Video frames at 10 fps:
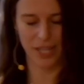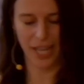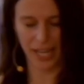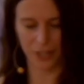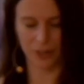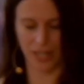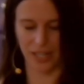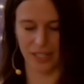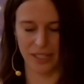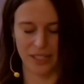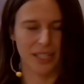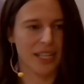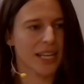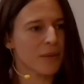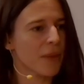era
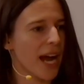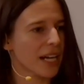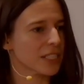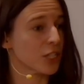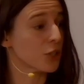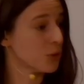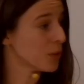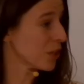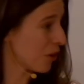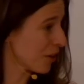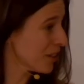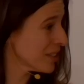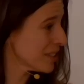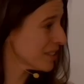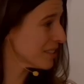impacted who we are,
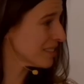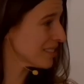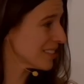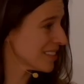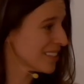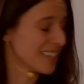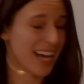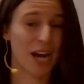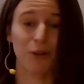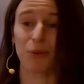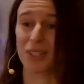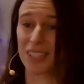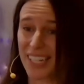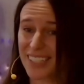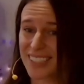how we
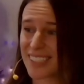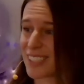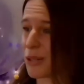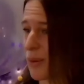relate to one